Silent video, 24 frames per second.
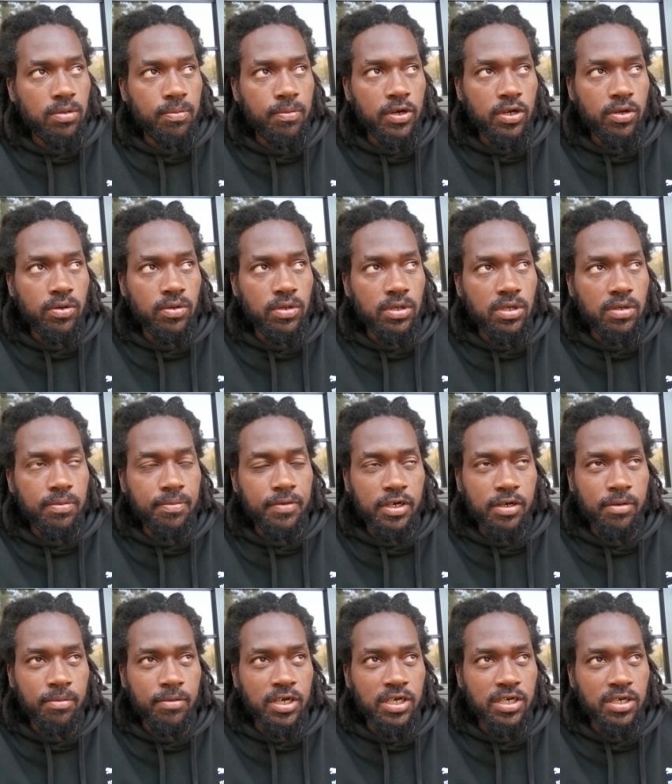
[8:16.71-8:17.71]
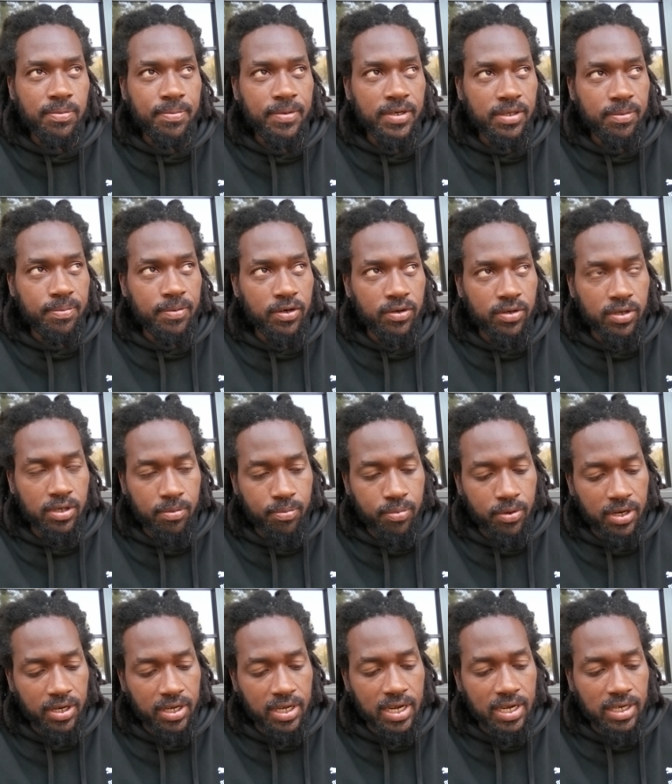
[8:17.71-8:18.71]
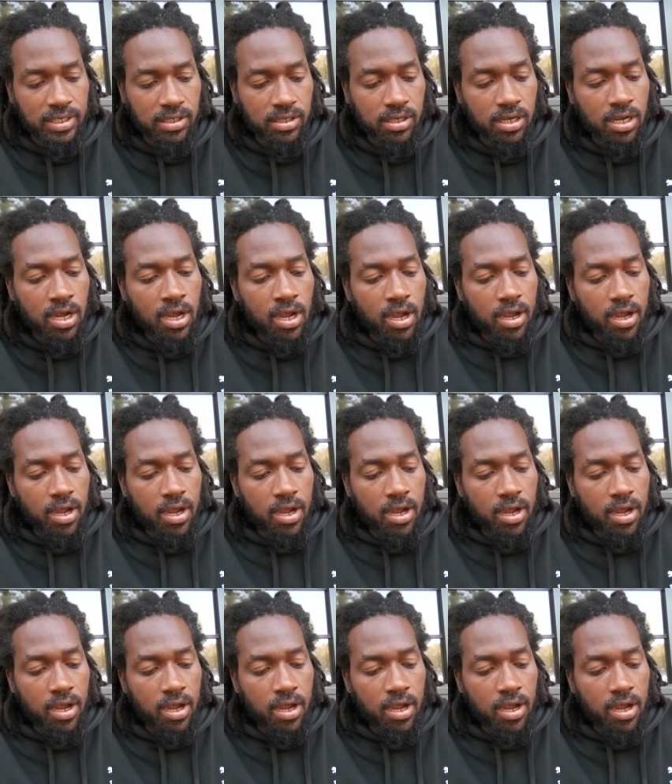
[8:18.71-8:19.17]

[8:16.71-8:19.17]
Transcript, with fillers: you make create, you make a man speak, spoke, and I pray, galaxy,